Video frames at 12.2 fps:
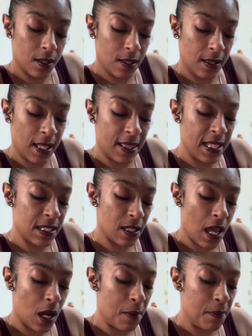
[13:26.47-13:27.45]
That these are
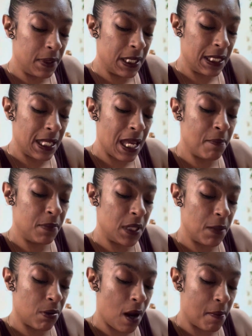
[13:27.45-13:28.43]
not completely empty
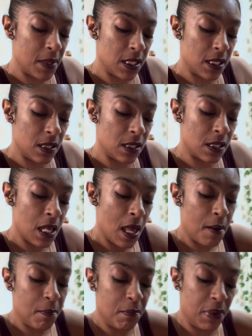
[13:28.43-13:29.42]
promises,
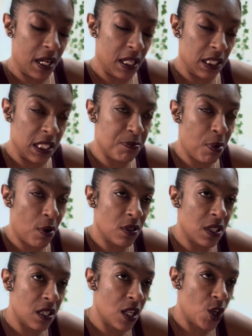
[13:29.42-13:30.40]
but this
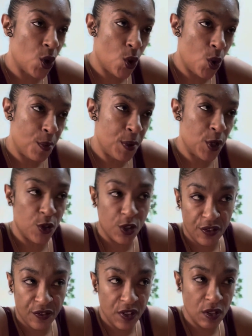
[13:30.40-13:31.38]
person in your orbit or your
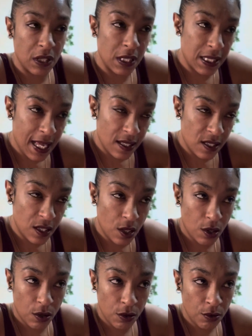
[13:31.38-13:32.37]
field is
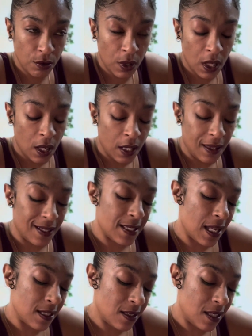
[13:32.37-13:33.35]
testing you. They're
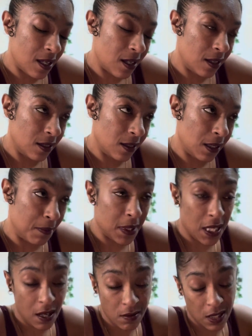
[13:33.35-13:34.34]
testing
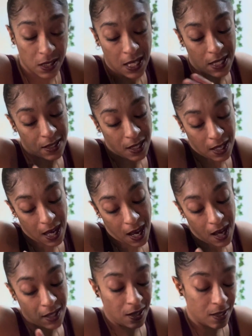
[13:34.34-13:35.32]
themselves, they're testing
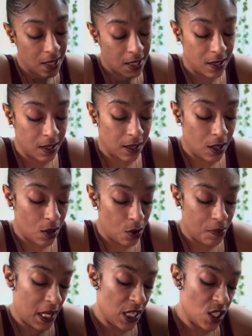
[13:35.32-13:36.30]
God, they're testing their own
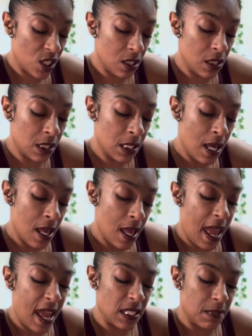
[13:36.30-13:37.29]
patience.
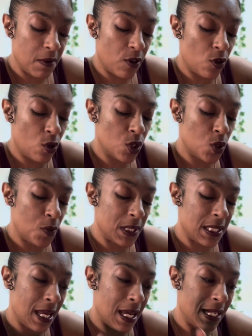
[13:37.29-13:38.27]
And Spirit also is
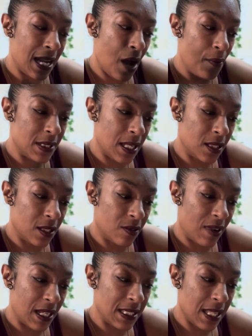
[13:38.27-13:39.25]
saying now is not the
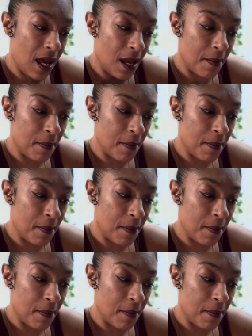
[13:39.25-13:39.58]
right time.